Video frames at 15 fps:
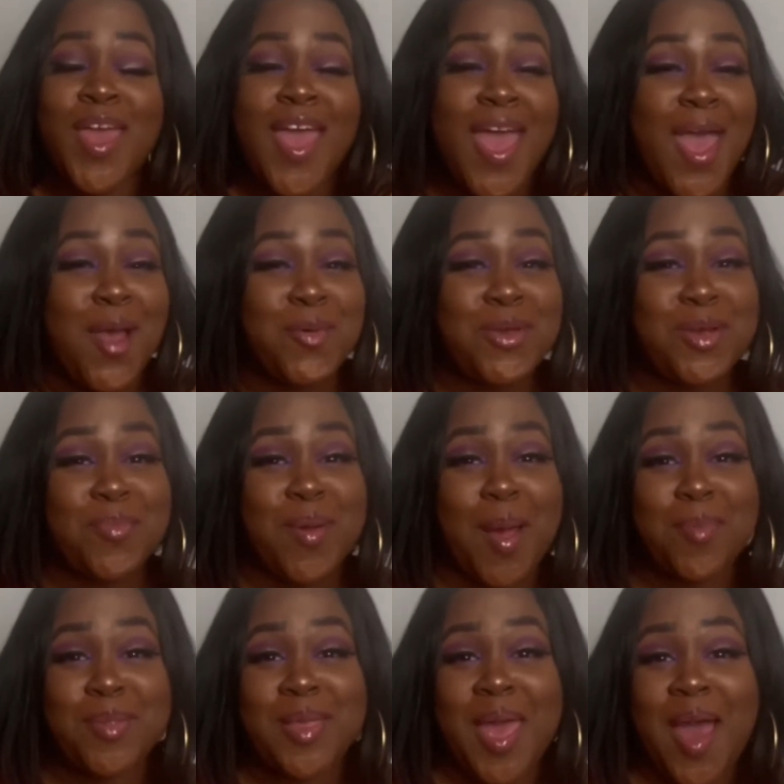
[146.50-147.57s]
and we could
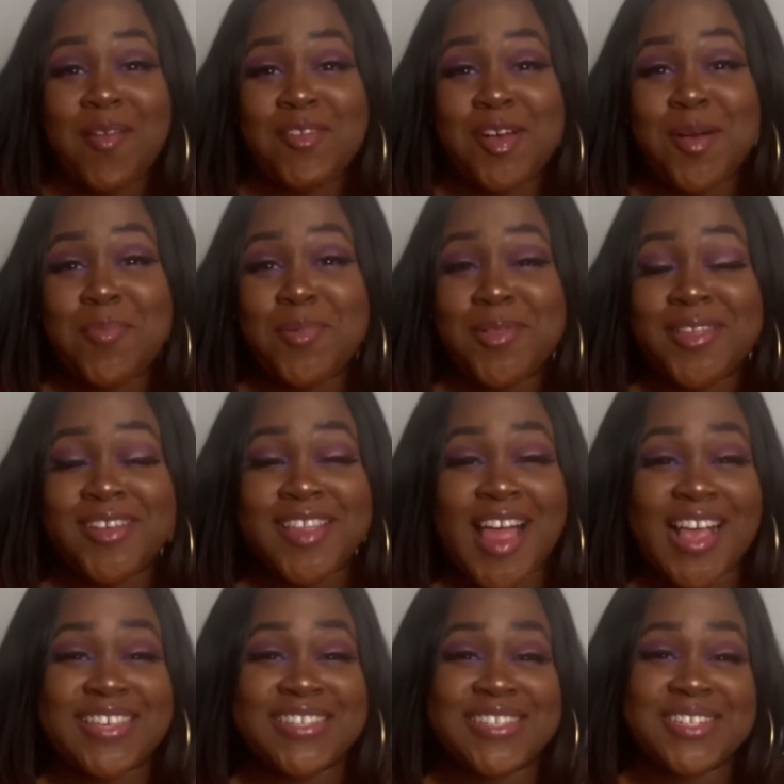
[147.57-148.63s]
probably have a couple of
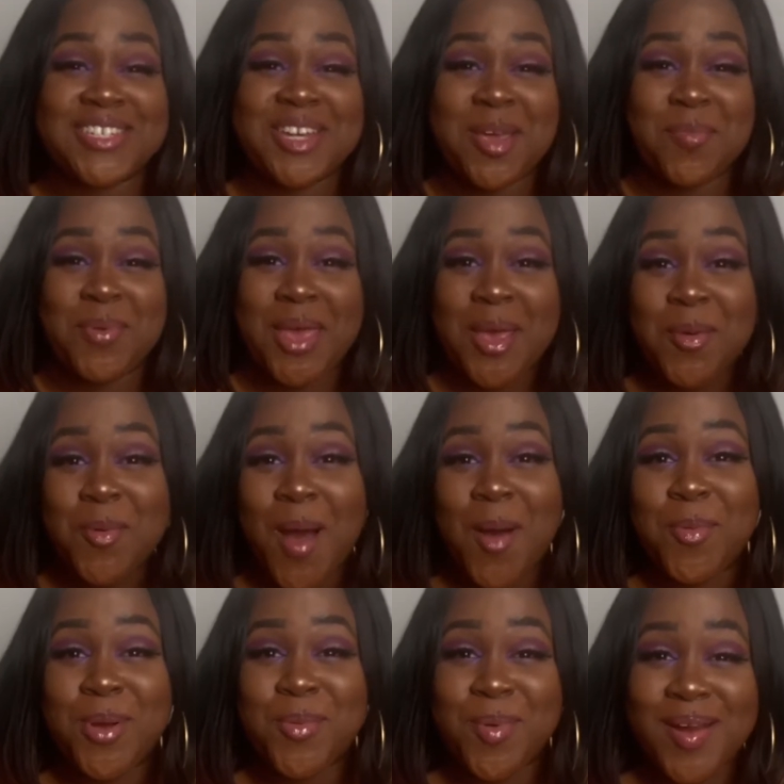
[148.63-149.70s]
glasses of champagne while
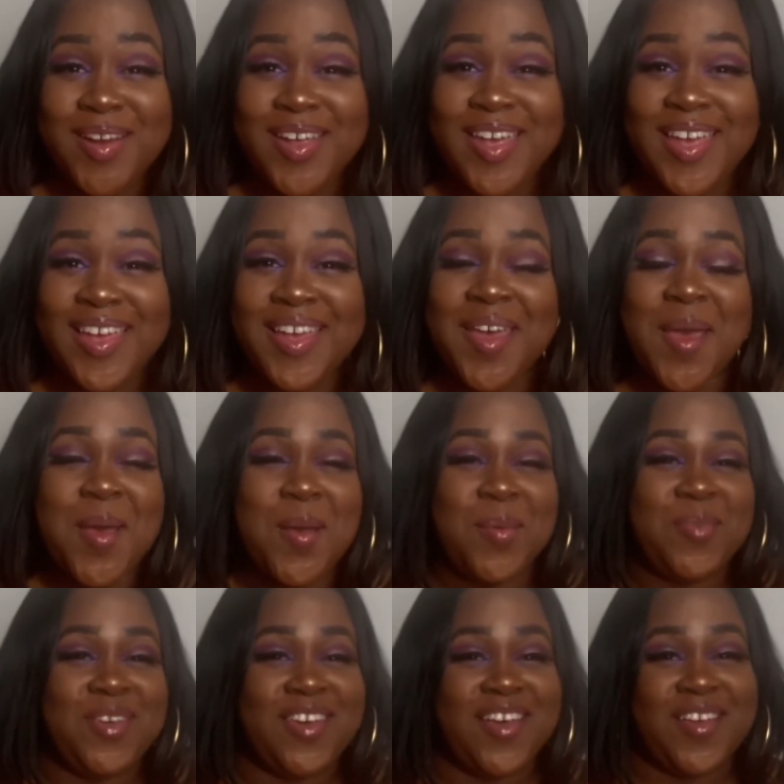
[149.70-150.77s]
we're working
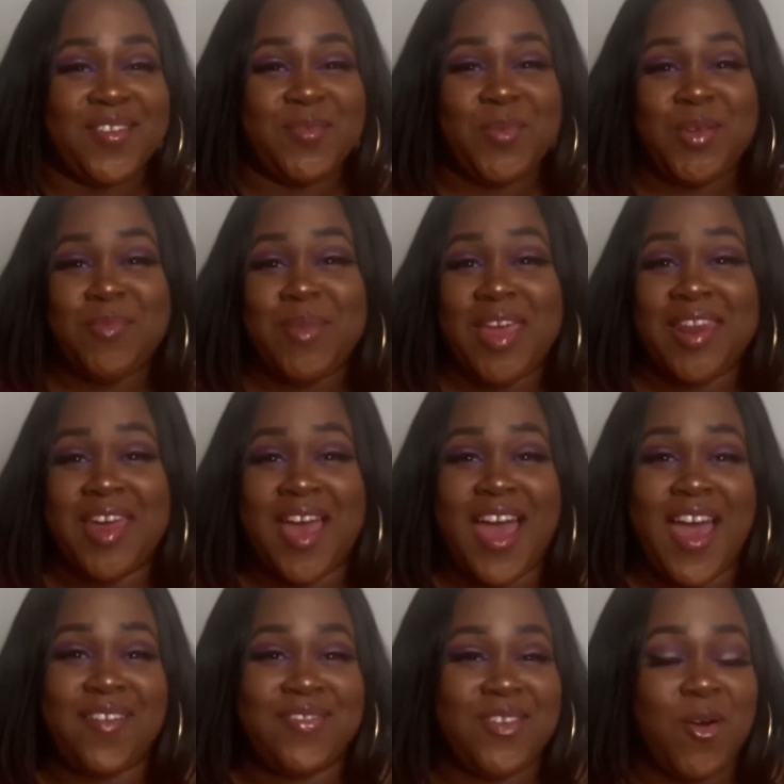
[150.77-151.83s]
because we may not
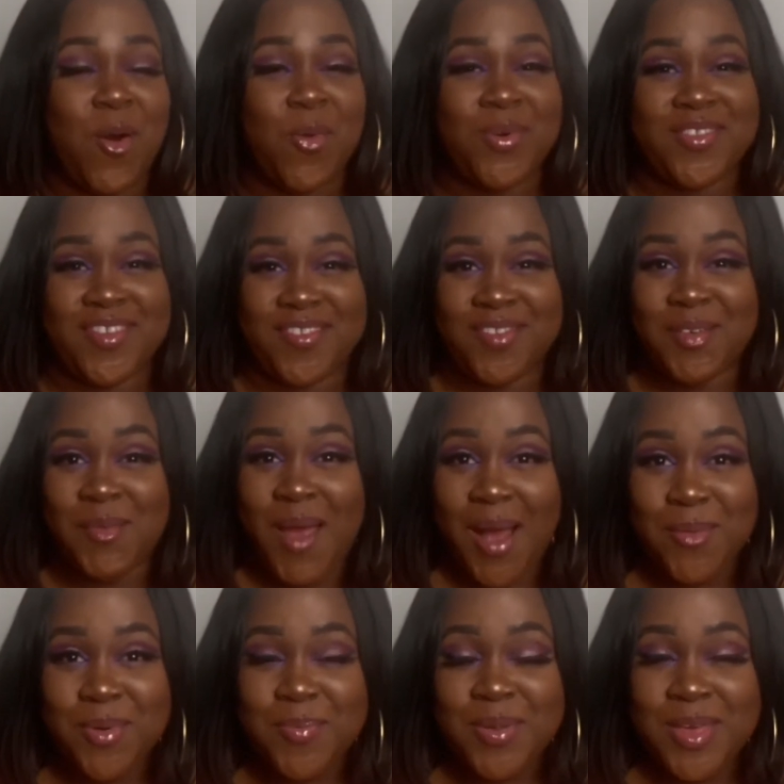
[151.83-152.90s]
have to always interact
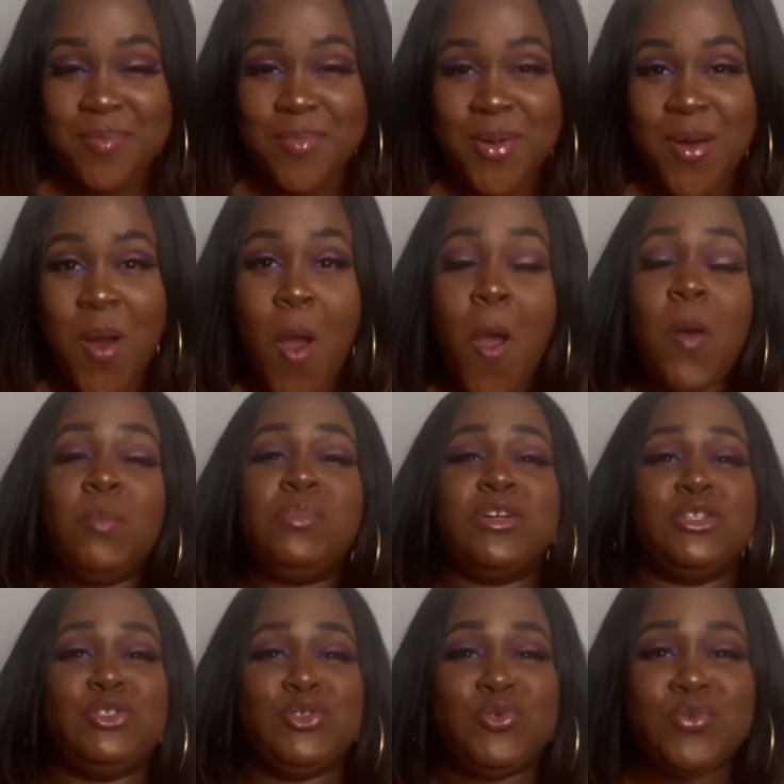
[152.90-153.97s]
with people, but
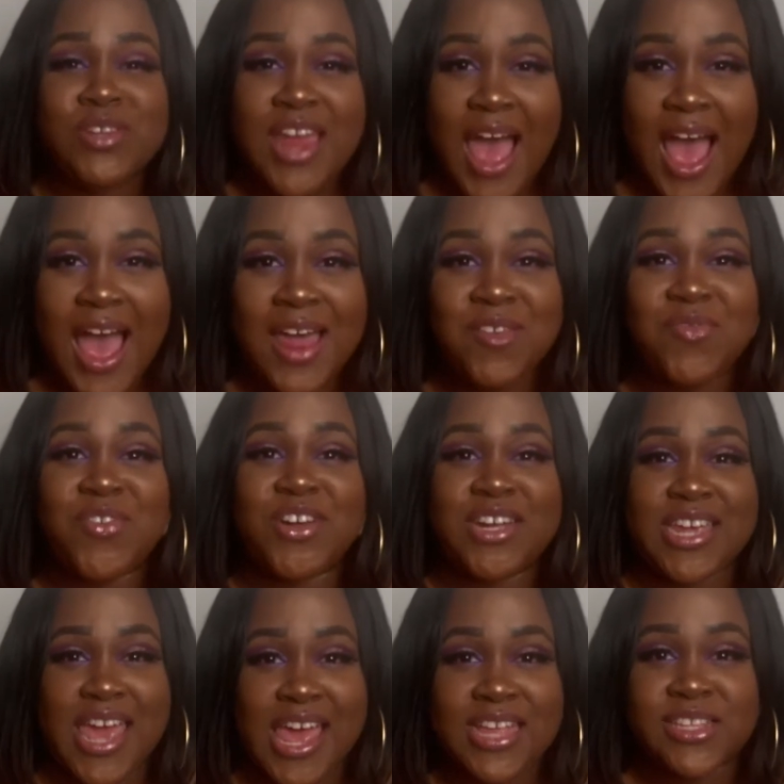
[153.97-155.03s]
do not
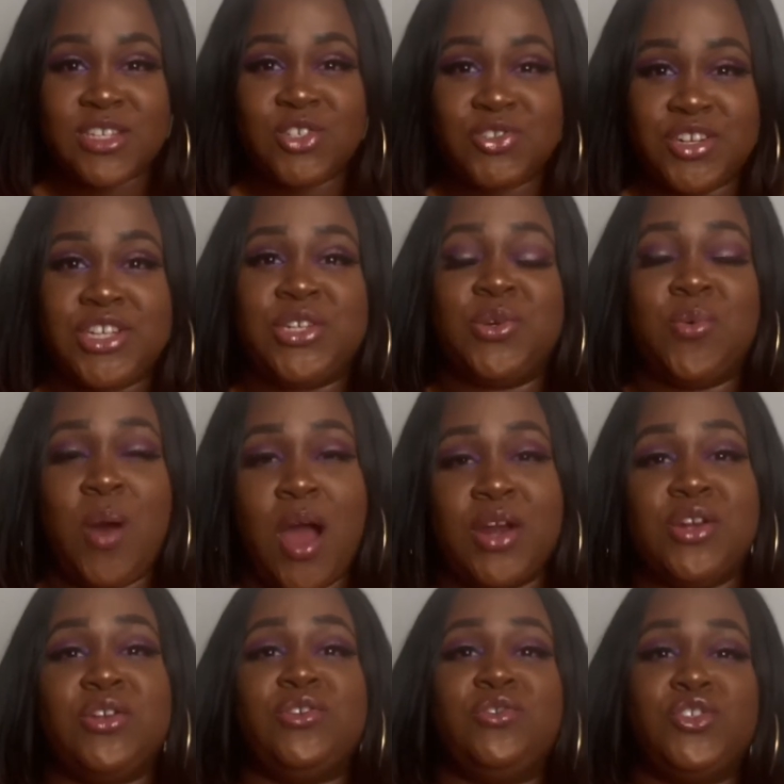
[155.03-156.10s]
forget to drink your water.
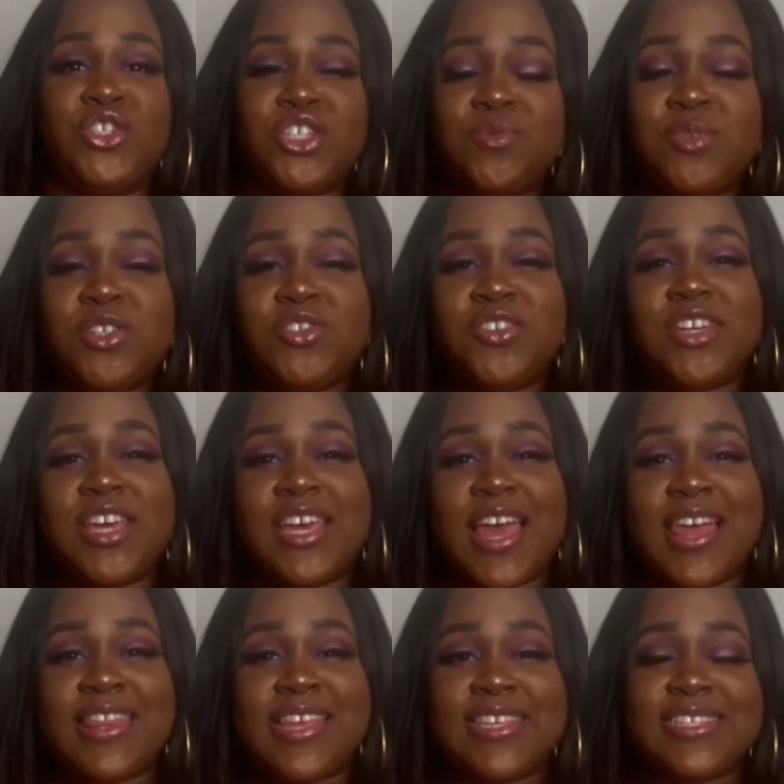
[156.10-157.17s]
You should be drinking at
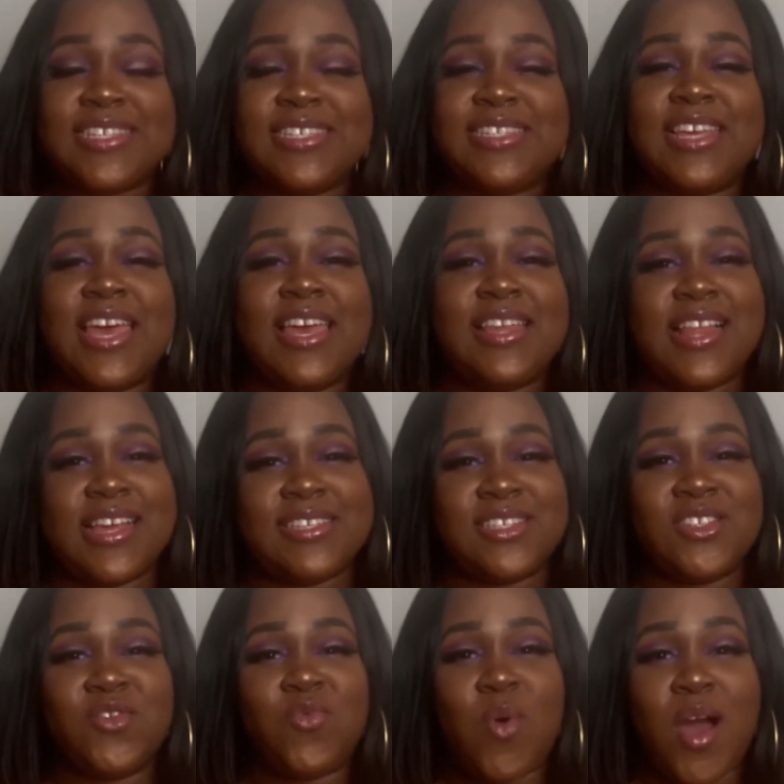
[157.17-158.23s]
least 6 to 8 glasses
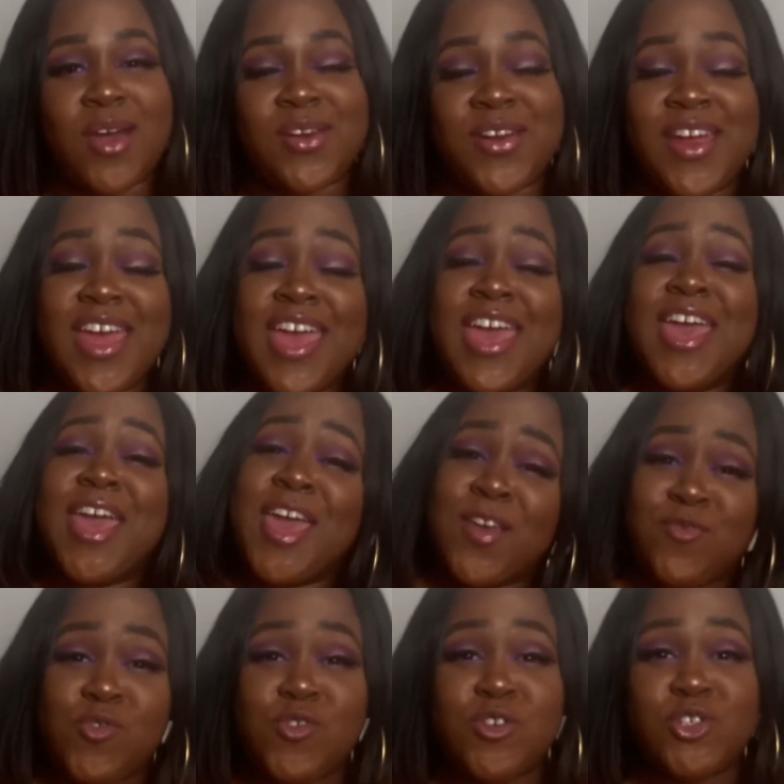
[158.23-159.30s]
of water. If
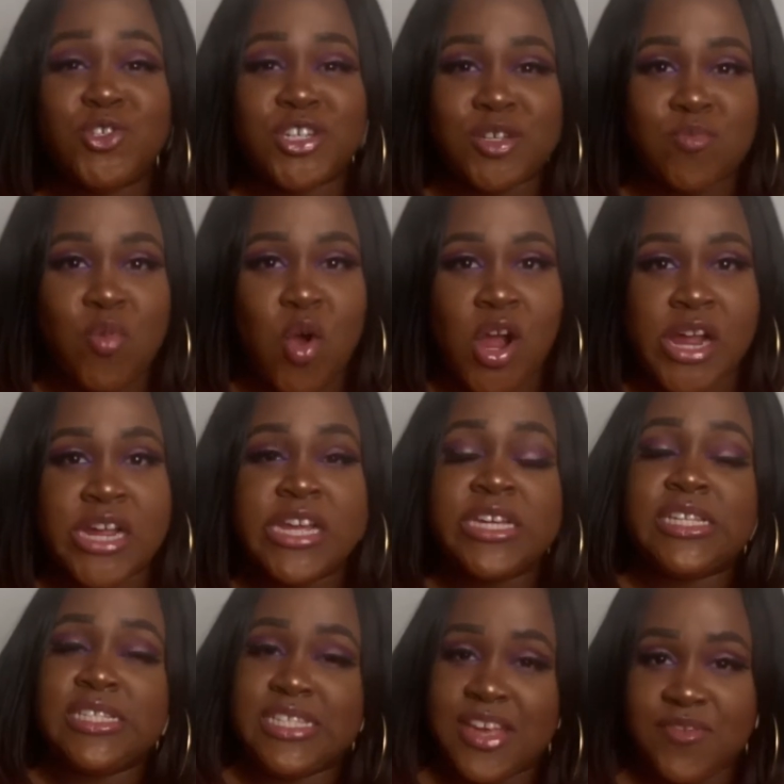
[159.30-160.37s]
you could drink more,
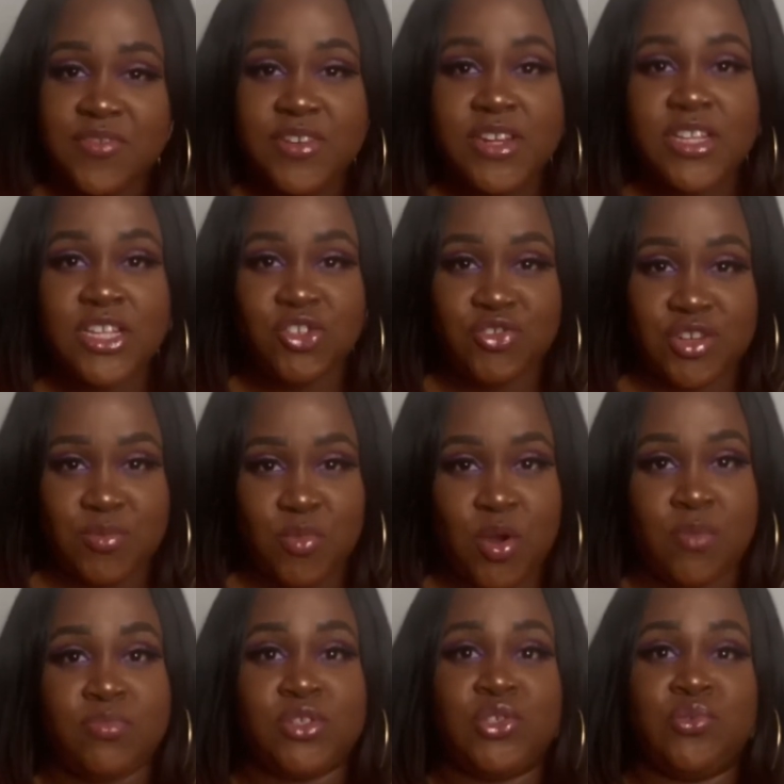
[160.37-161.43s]
definitely drink more,
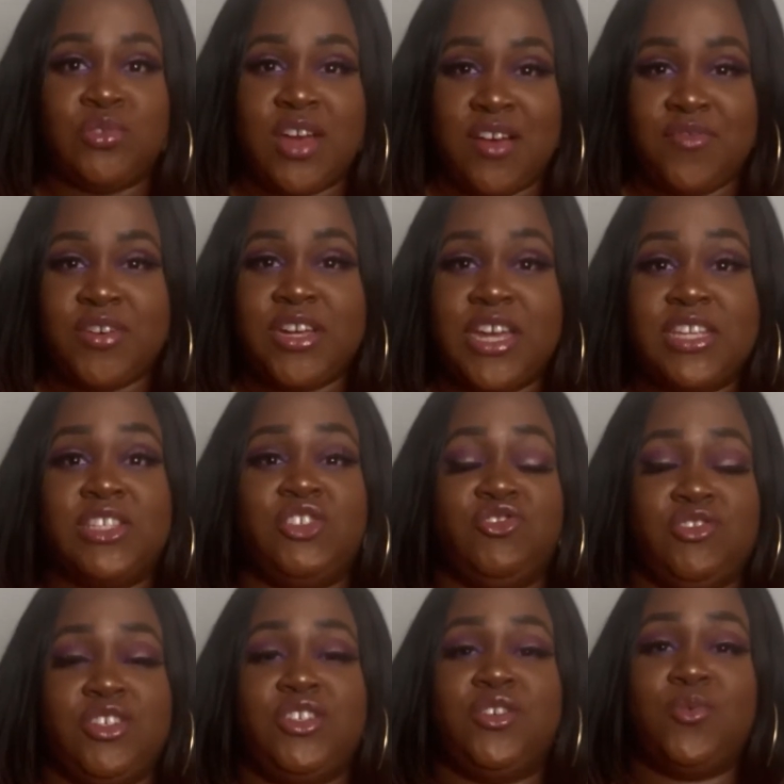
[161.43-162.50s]
but do not forget to
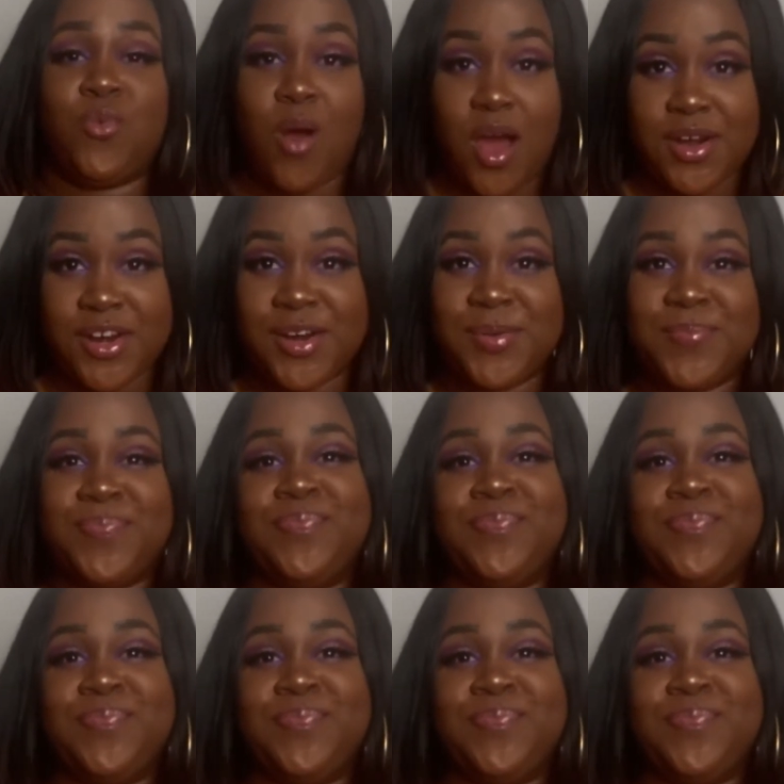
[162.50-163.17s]
drink your water.